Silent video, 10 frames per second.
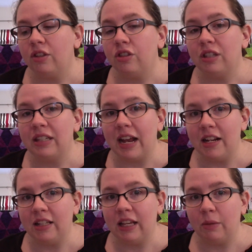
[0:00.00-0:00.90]
decided
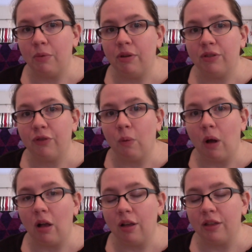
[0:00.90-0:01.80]
to take the boys for a
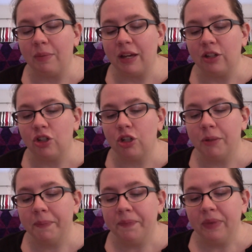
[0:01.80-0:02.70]
walk on the beach.
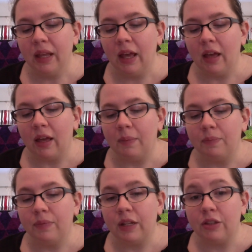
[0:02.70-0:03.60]

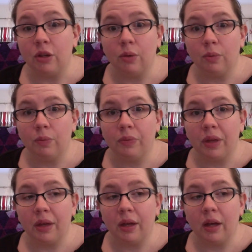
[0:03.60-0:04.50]
And so
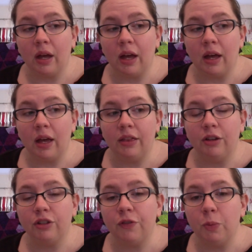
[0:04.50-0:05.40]

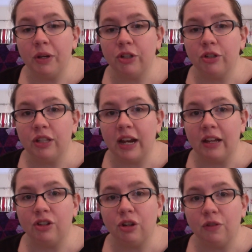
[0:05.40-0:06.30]
there's a few pictures that I
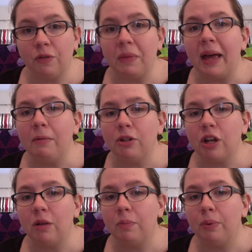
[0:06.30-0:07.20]
could show you from that, which
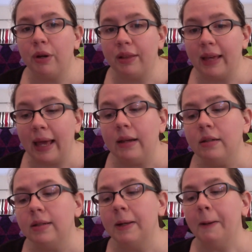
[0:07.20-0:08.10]
I'll put at the
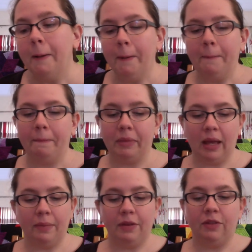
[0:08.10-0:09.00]
end
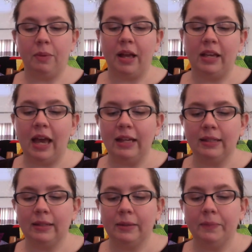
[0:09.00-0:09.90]
of the
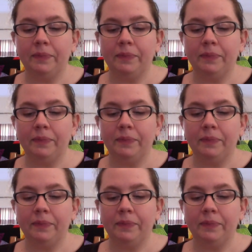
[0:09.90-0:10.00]
podcast.